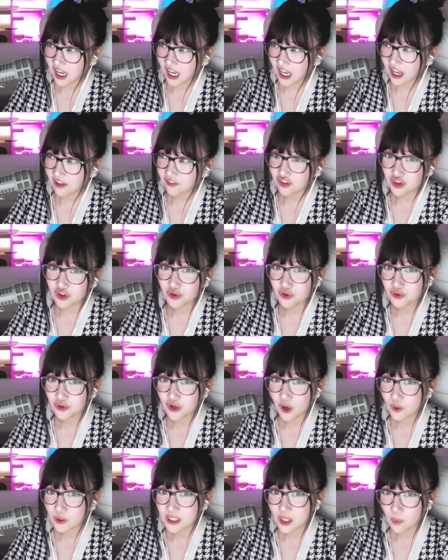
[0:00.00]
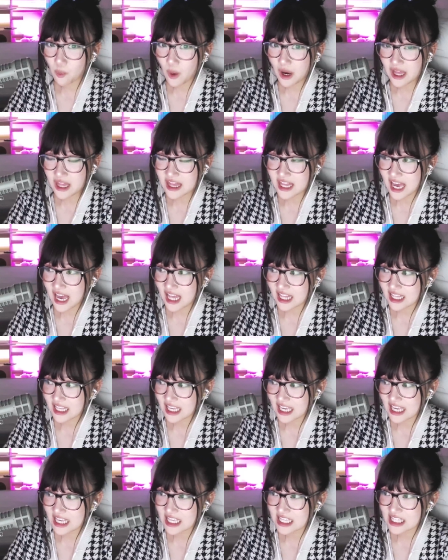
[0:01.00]
If you know someone that
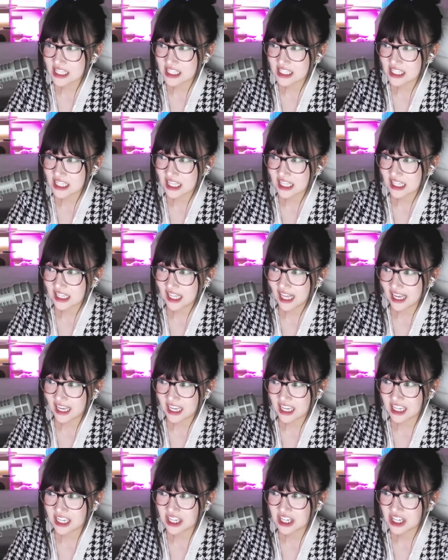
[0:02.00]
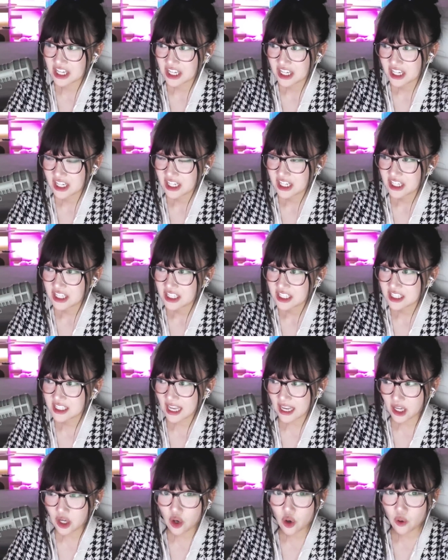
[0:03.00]
is, like,
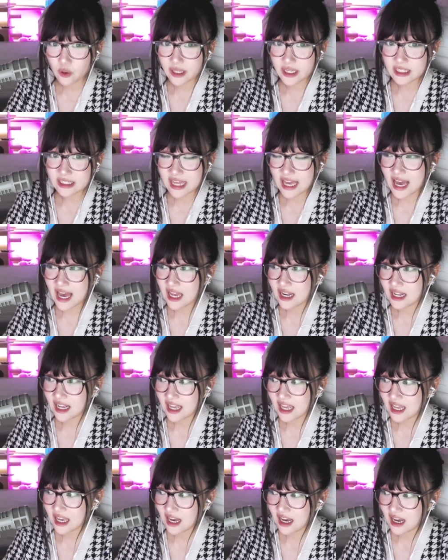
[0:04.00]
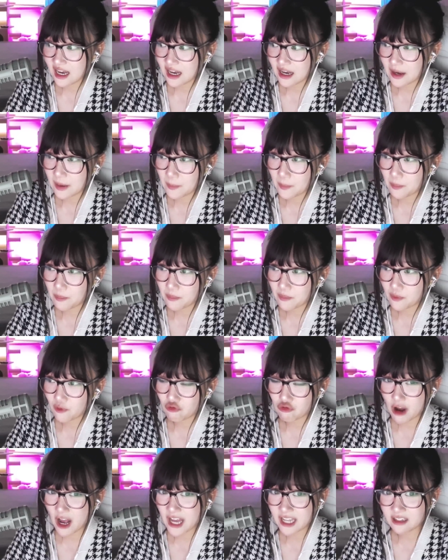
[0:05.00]
psycho like that, um,
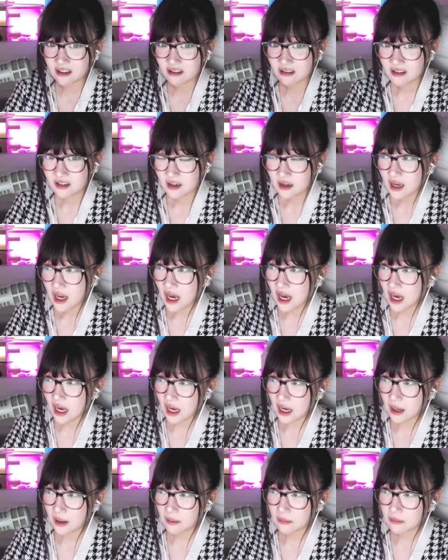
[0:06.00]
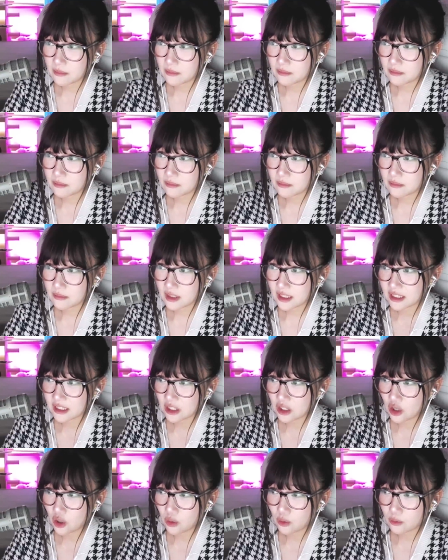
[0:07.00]
run. Uh,
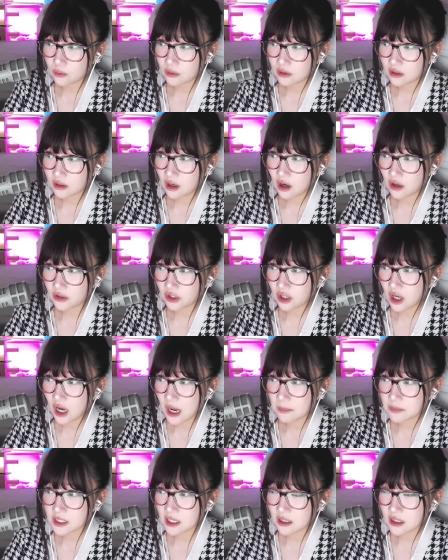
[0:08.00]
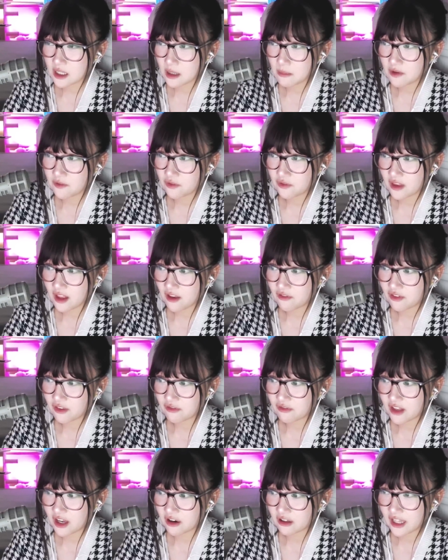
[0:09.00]
you know, call the cops on them if, if, if
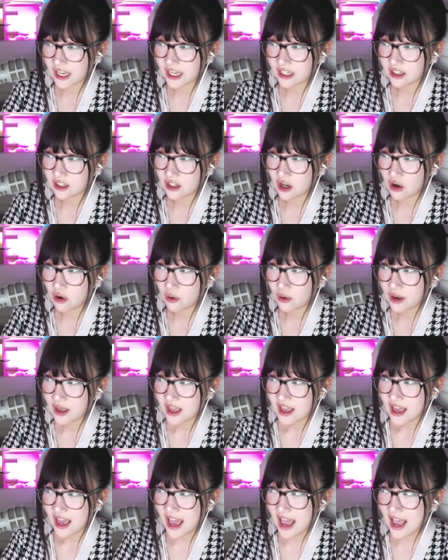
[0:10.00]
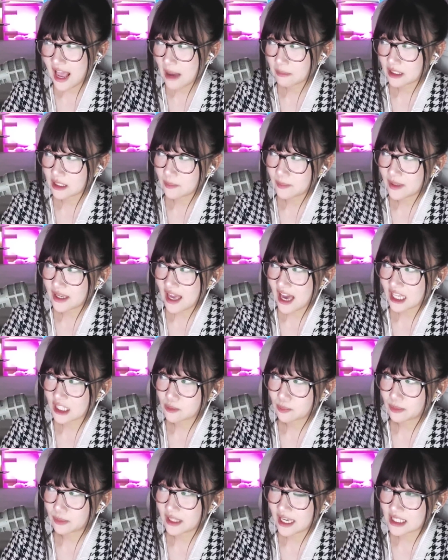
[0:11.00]
they're like, you know, hey, I'm gonna be X
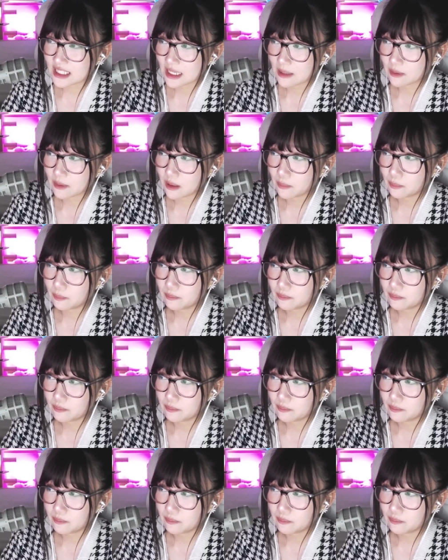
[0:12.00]
place and I'm gonna,